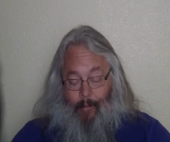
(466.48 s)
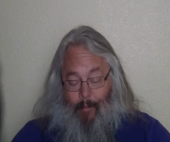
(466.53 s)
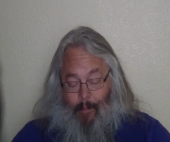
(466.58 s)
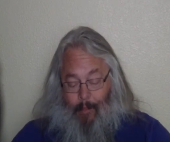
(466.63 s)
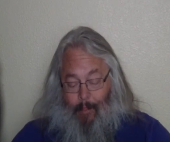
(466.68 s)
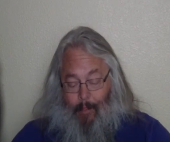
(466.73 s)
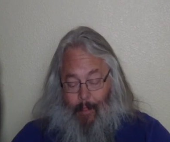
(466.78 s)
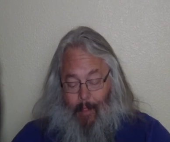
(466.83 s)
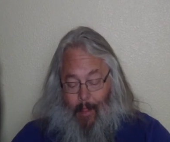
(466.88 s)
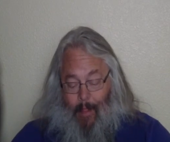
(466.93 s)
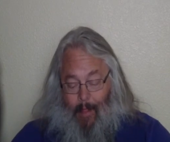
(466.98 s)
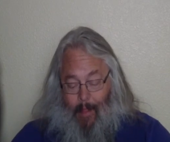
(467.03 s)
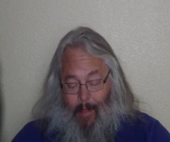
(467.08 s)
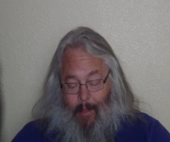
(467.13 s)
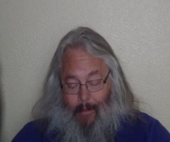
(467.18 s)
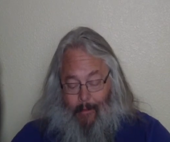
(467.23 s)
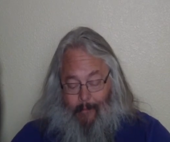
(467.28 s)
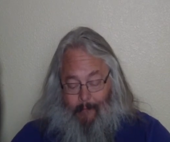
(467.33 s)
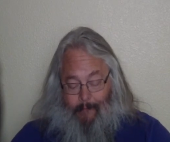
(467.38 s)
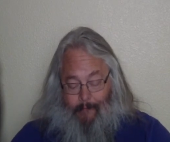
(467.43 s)

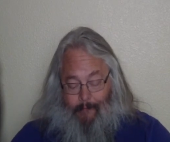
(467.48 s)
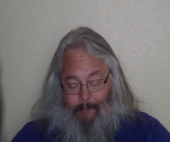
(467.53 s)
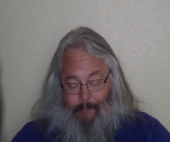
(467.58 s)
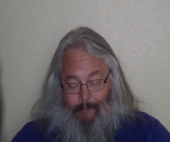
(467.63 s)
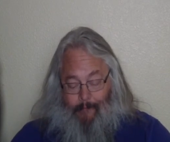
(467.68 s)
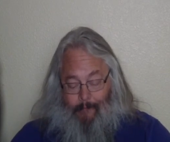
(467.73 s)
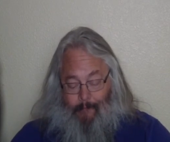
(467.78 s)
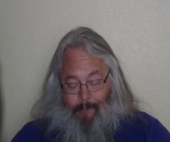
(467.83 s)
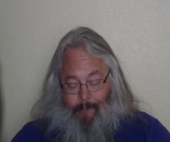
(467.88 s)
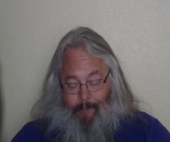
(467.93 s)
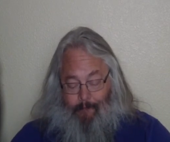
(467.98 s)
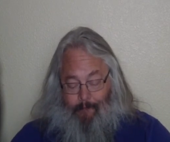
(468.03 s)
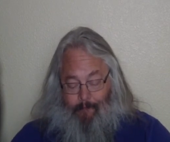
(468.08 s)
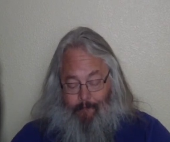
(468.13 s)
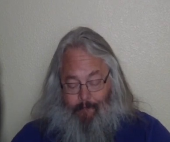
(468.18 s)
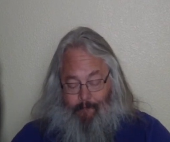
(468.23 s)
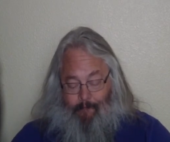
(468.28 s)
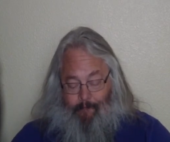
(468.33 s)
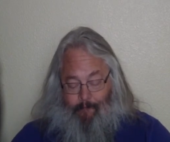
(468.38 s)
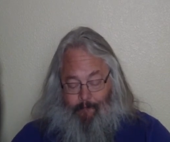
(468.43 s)

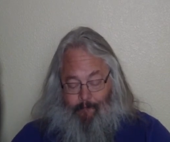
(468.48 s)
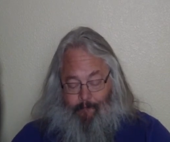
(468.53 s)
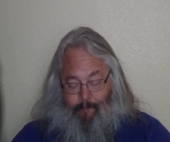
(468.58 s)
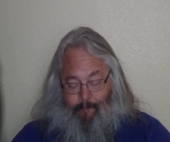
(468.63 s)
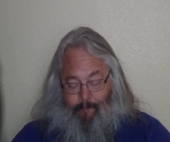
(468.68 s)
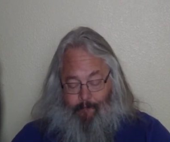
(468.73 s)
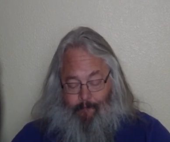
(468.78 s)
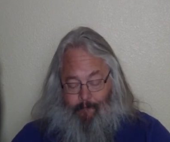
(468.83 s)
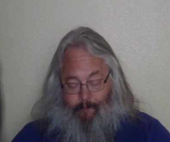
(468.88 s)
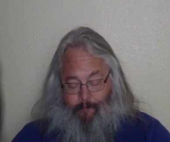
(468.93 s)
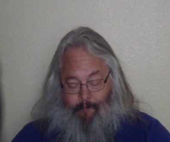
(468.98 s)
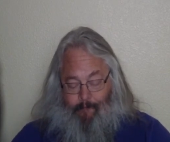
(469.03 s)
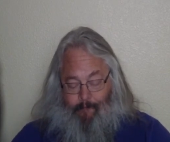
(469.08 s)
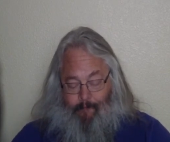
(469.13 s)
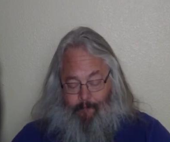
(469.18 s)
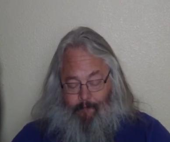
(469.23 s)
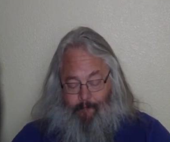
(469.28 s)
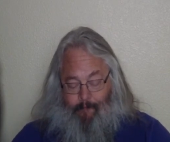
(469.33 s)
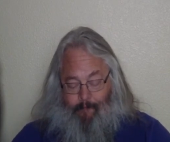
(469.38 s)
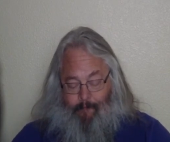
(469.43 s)

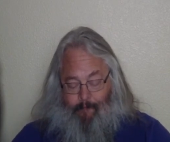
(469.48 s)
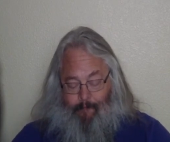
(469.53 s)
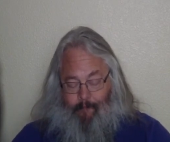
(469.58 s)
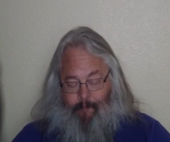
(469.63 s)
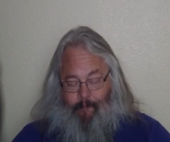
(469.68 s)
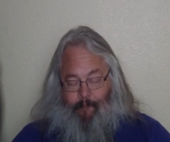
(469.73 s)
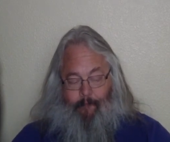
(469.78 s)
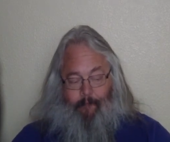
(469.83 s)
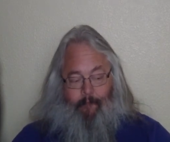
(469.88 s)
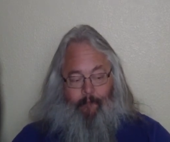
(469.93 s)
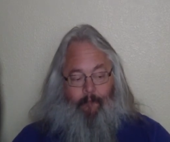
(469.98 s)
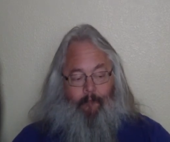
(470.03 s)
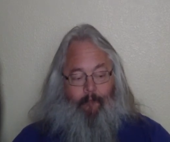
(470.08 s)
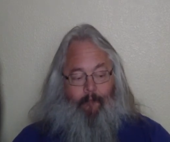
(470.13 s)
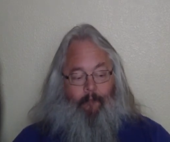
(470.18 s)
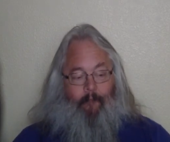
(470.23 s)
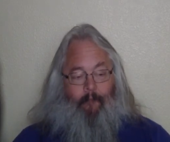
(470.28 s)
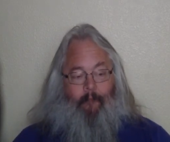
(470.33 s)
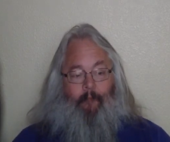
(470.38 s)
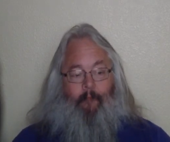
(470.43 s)

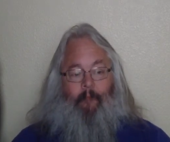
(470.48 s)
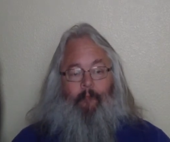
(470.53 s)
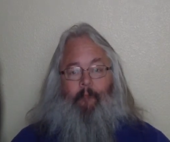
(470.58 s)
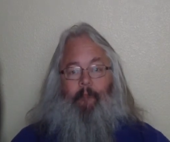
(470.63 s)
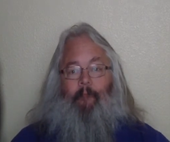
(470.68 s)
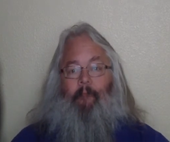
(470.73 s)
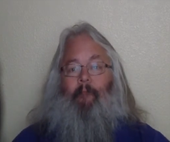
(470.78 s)
(no one is talking)